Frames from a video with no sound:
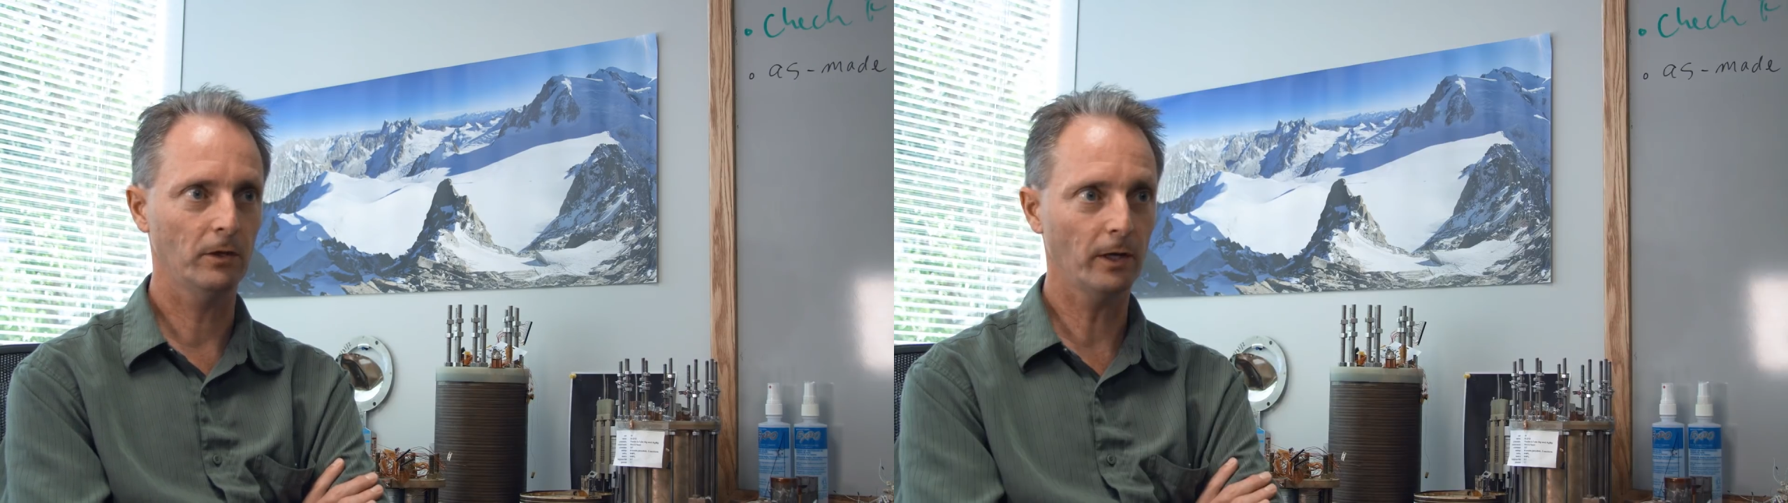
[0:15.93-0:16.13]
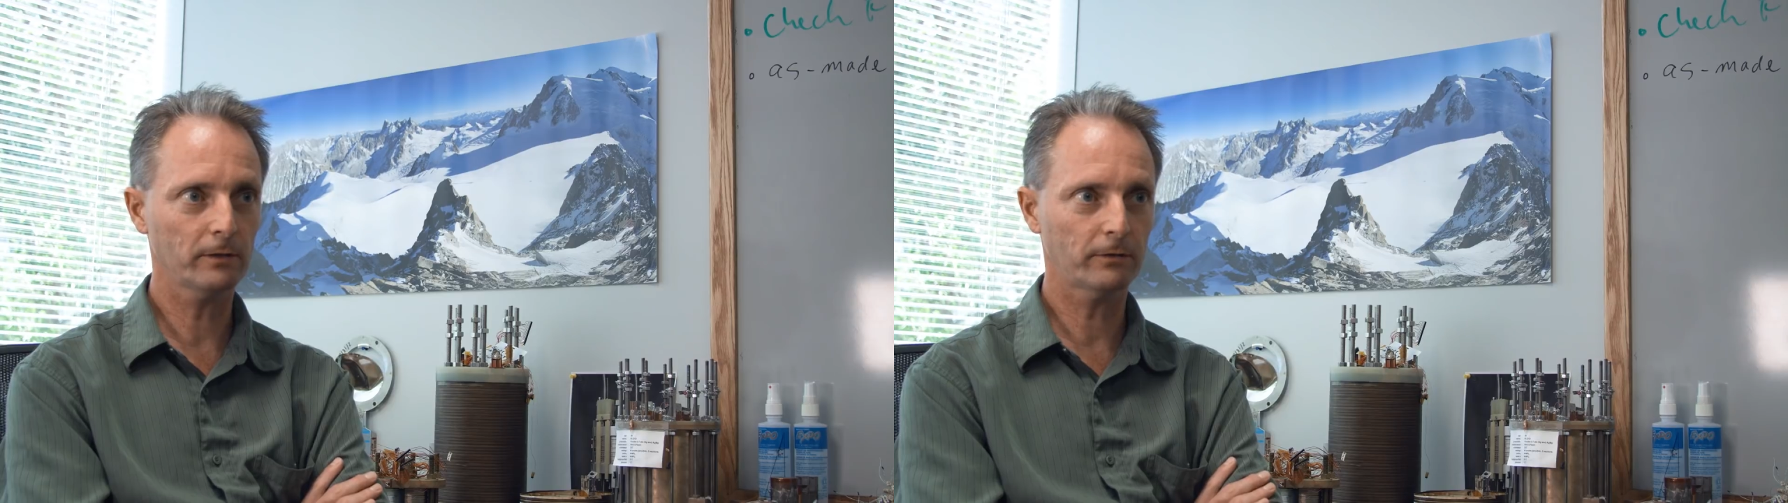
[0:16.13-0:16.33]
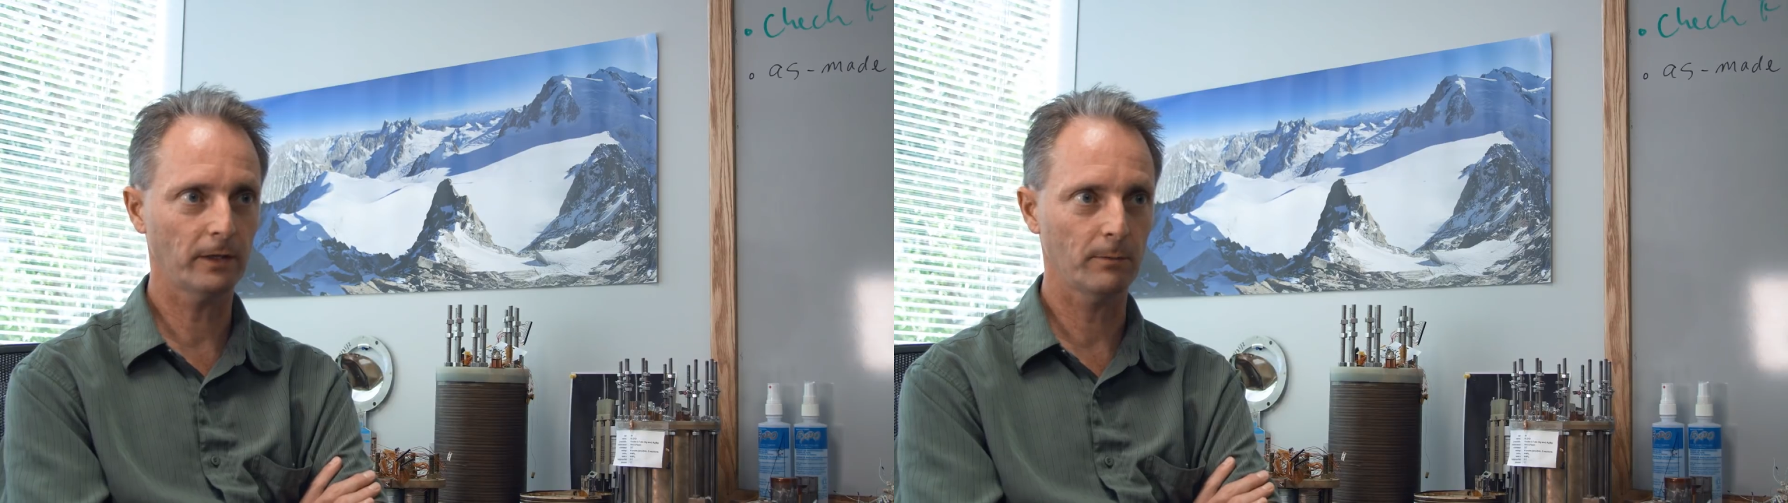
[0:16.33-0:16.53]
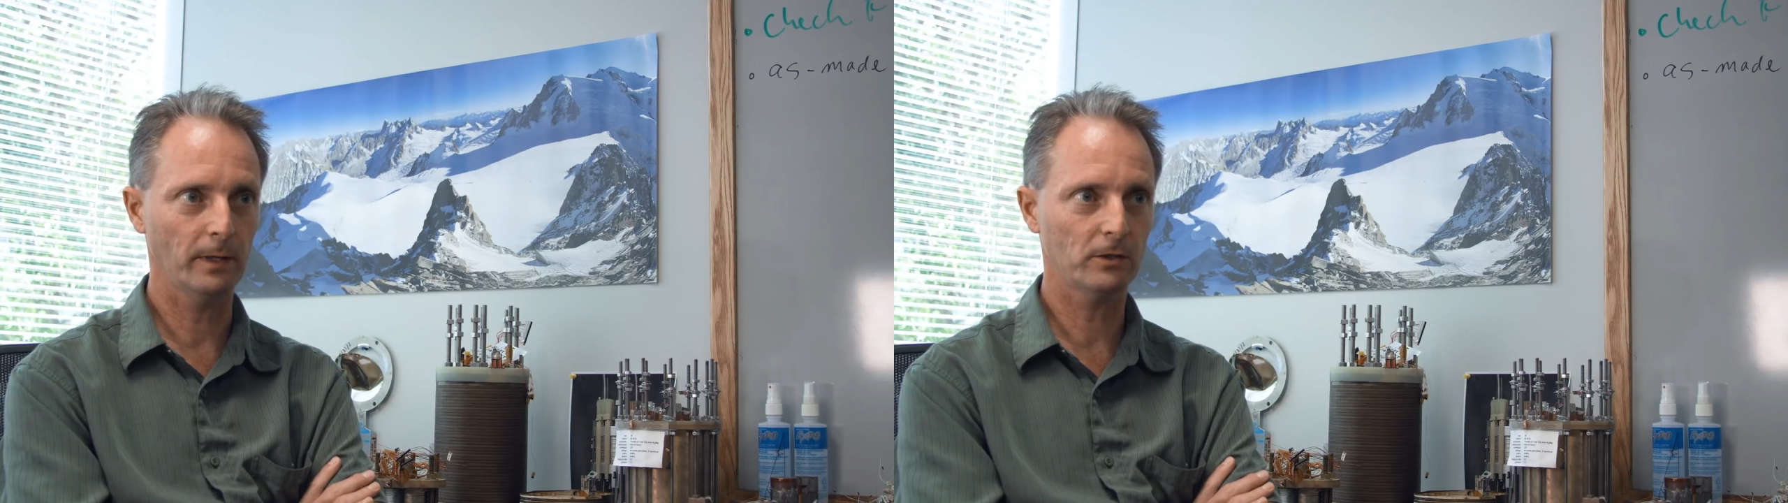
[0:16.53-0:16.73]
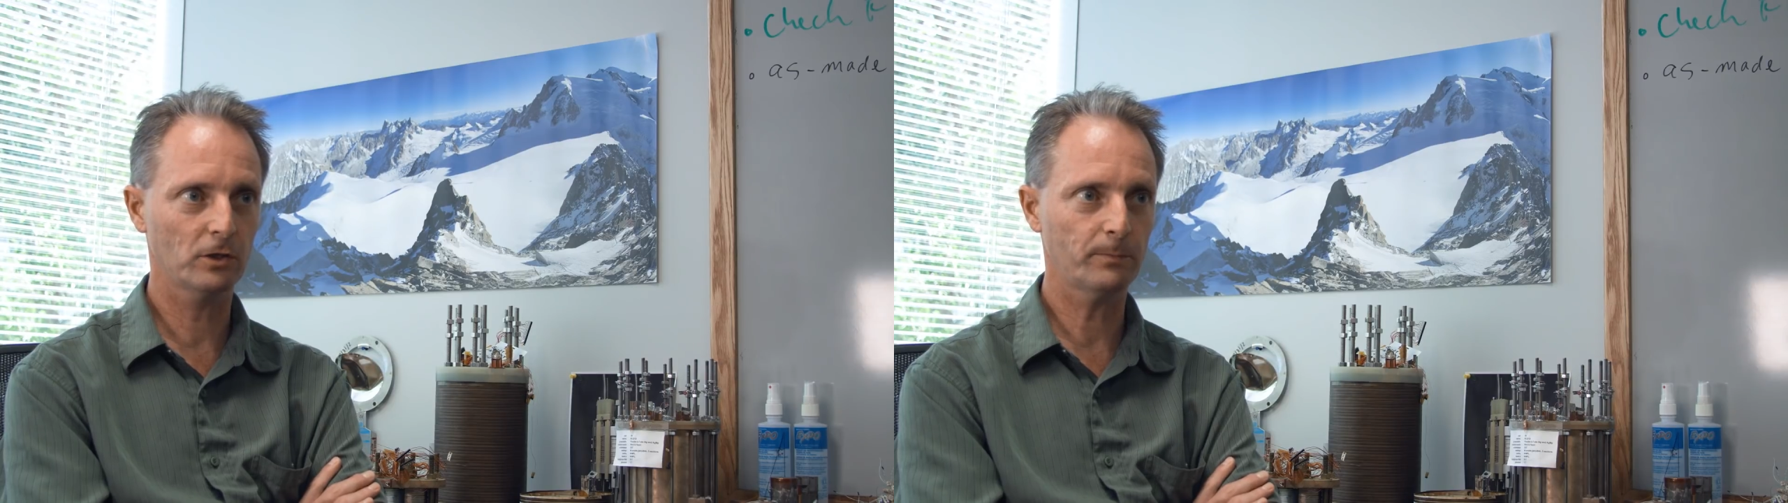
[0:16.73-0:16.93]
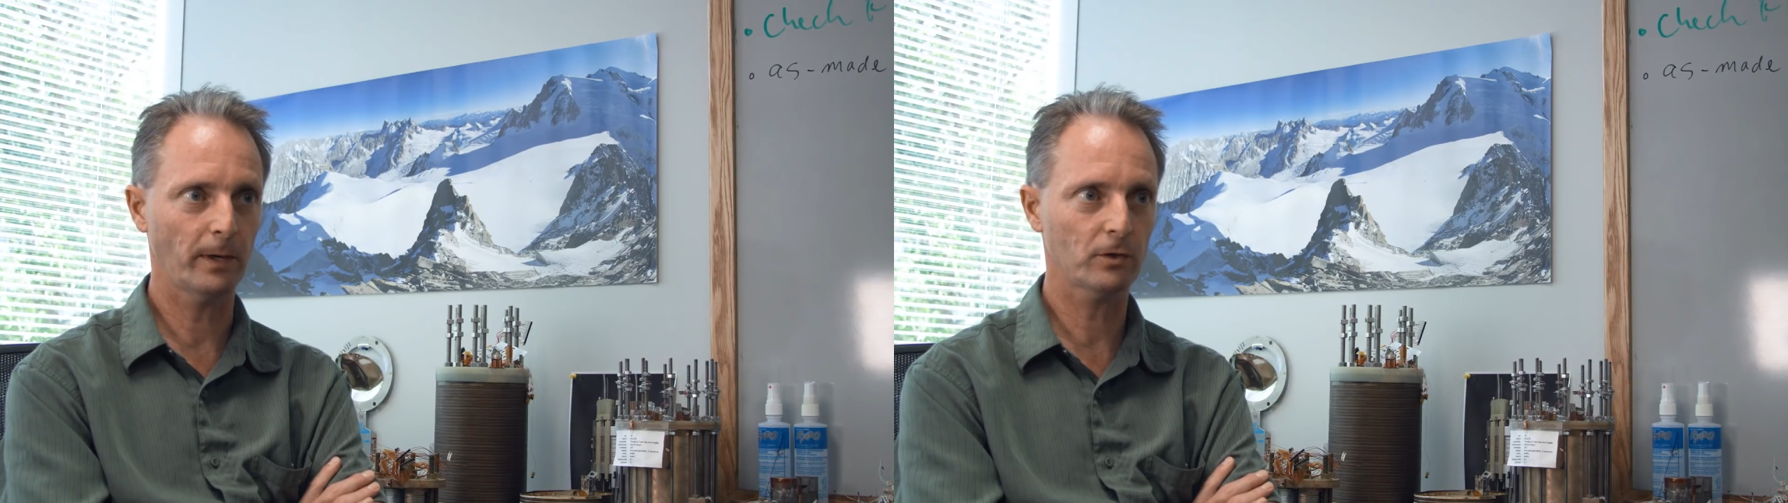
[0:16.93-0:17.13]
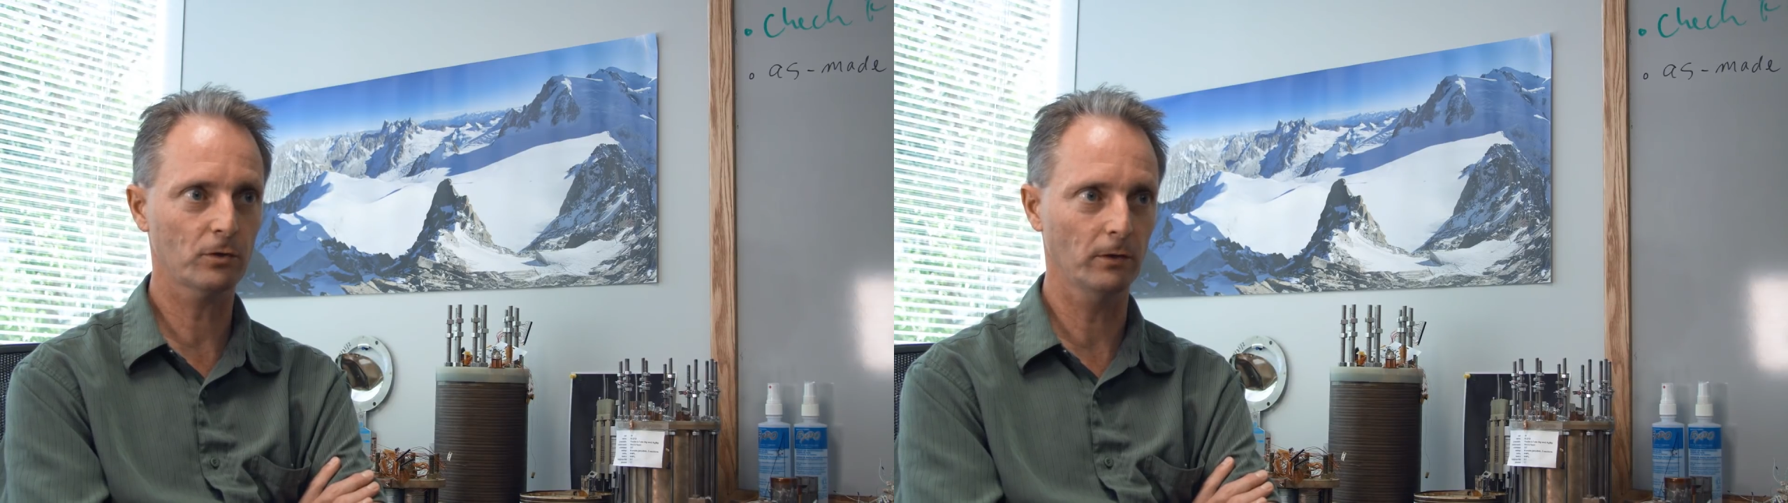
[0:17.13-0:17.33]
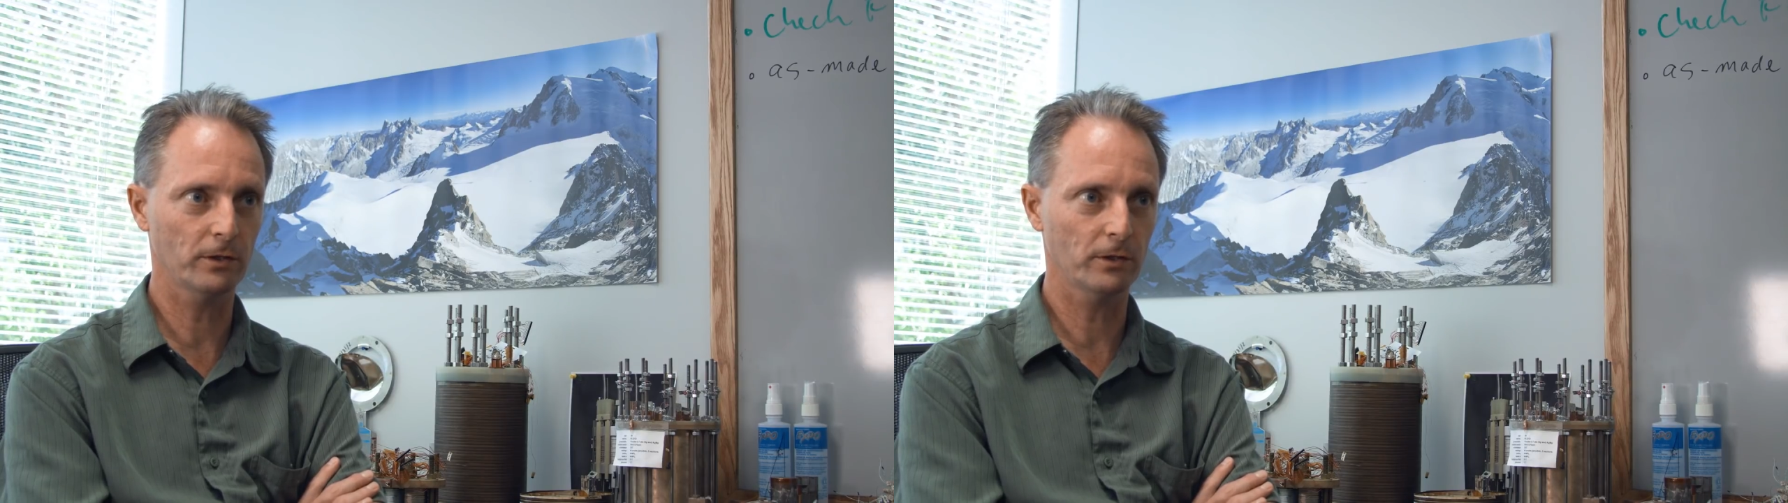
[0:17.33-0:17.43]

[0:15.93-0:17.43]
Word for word: another thing that makes it special